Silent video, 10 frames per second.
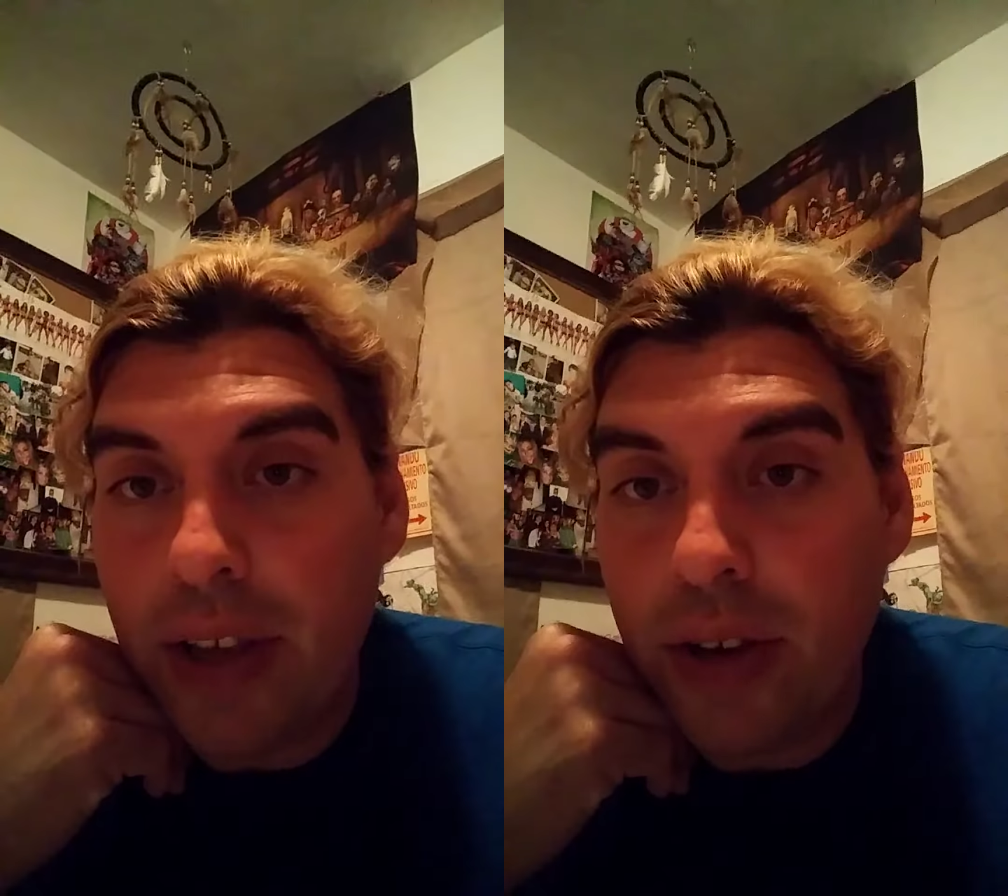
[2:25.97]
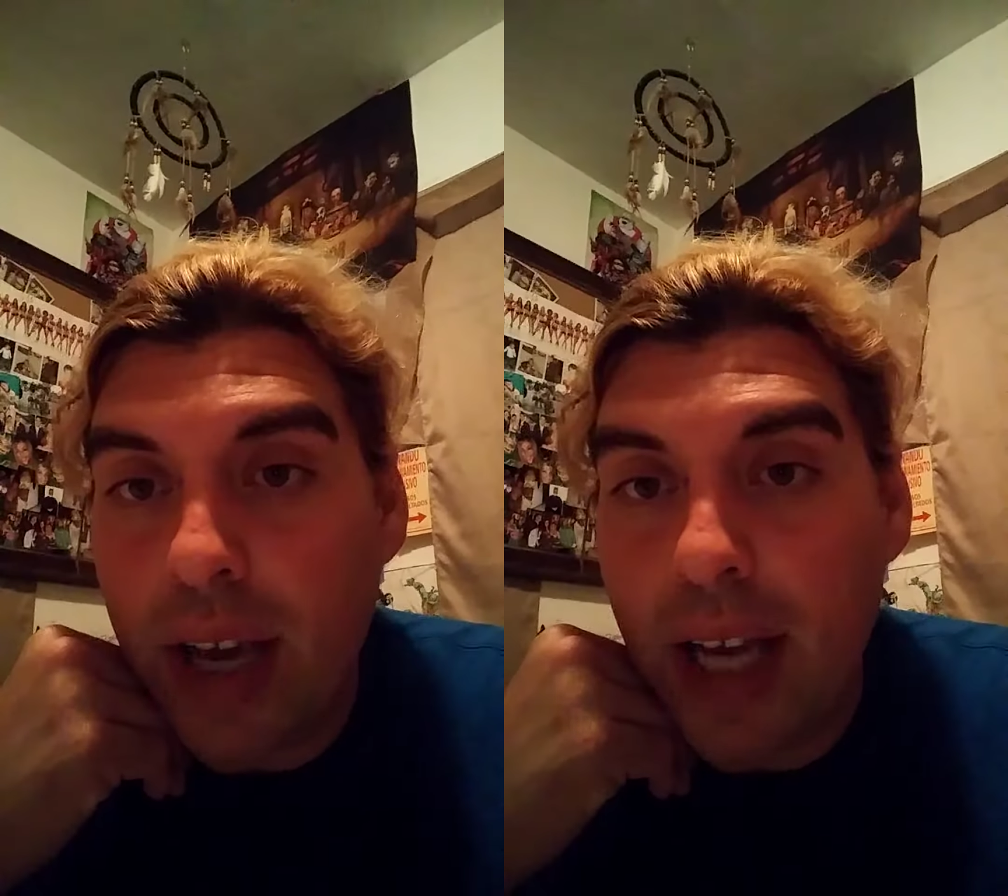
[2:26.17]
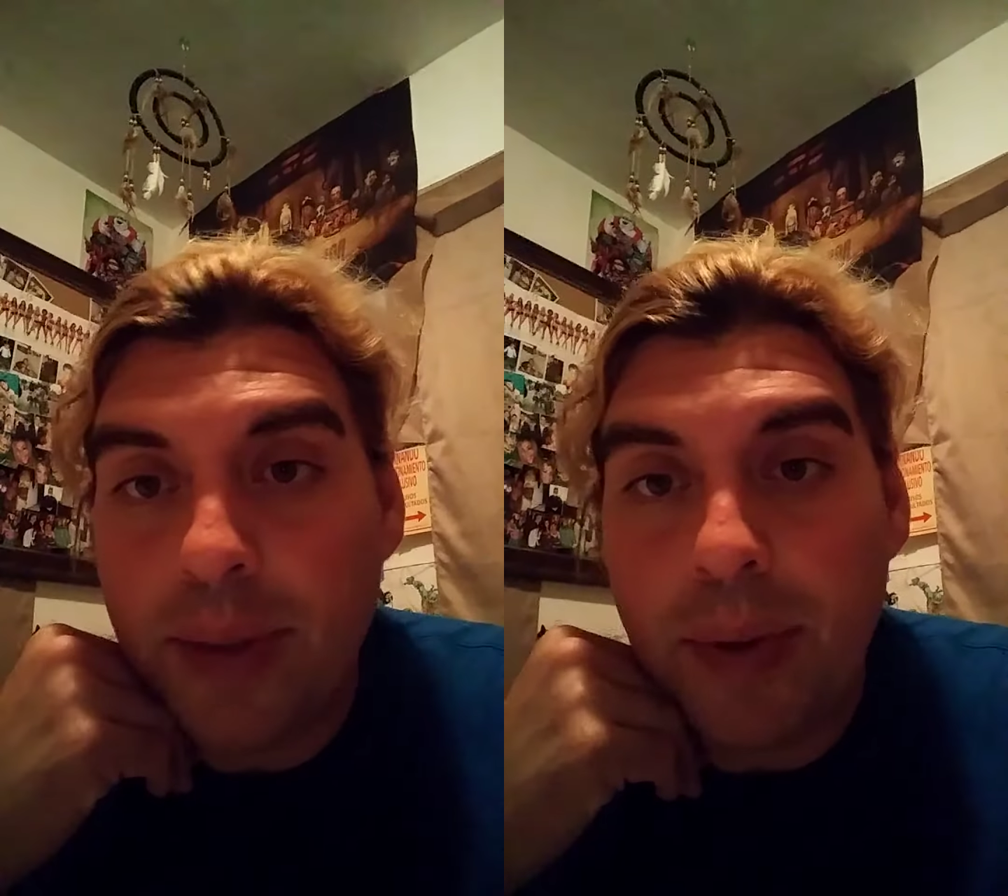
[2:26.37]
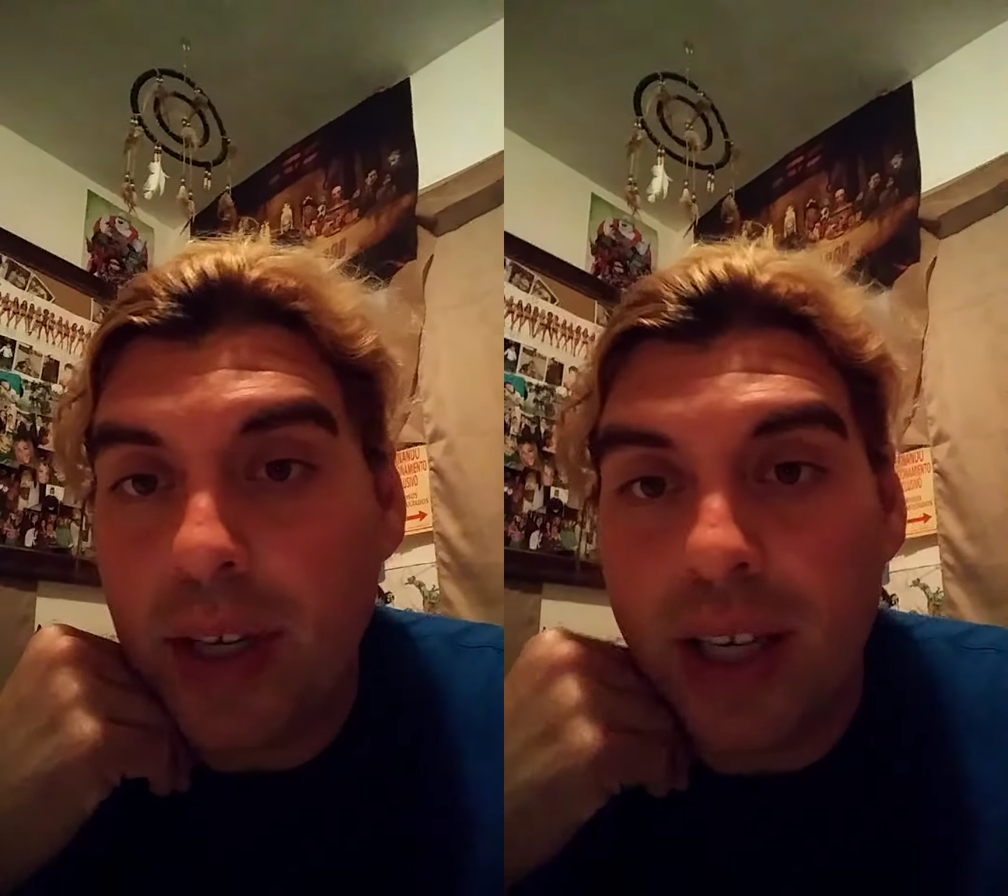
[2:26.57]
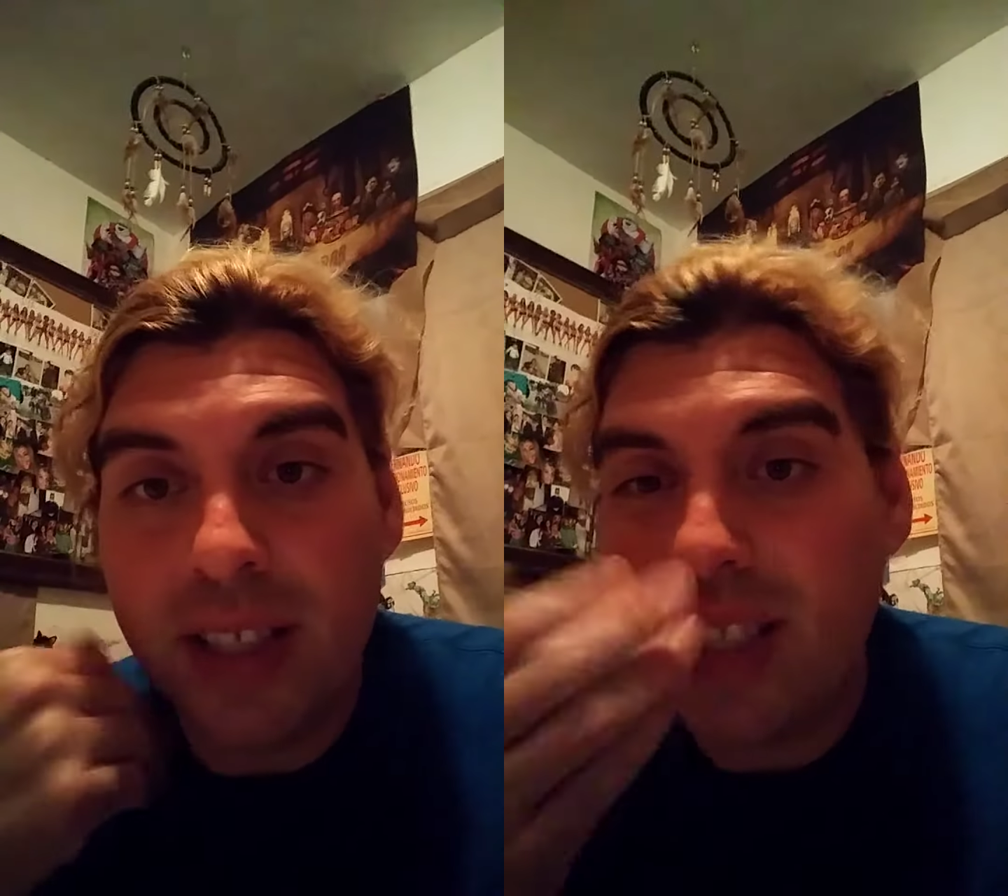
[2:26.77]
you guys,
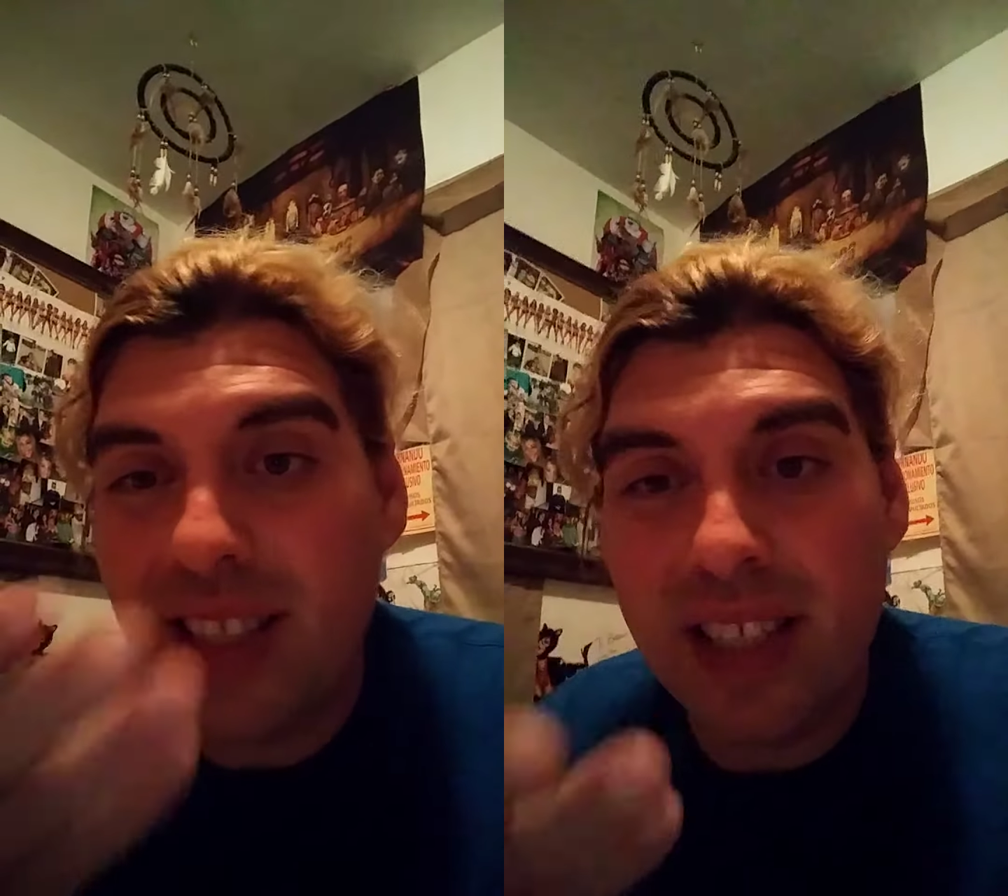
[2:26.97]
because this